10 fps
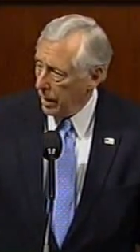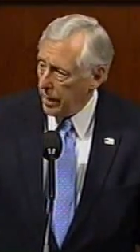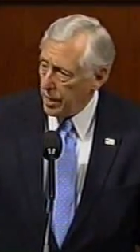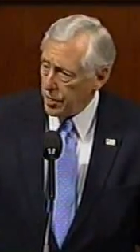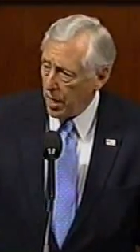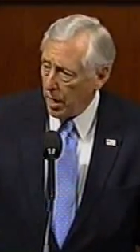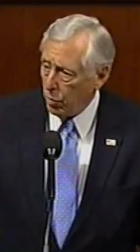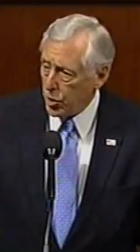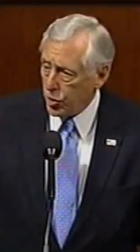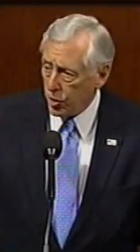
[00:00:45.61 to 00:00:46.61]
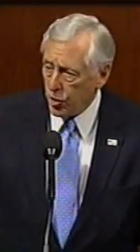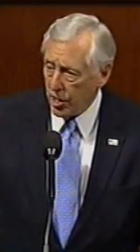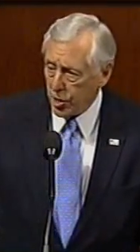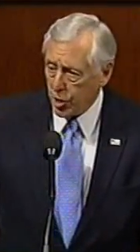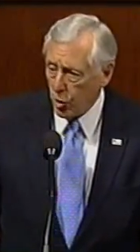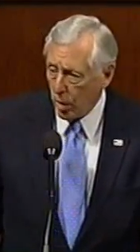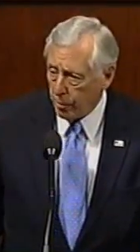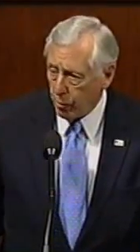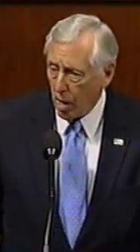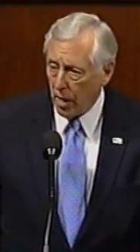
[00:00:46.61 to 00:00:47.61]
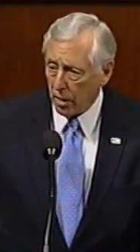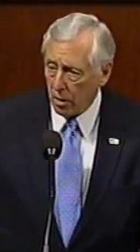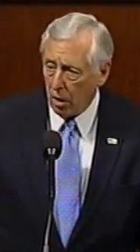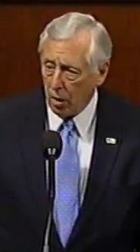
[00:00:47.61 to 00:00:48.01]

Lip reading: It is, I would suggest to you, a product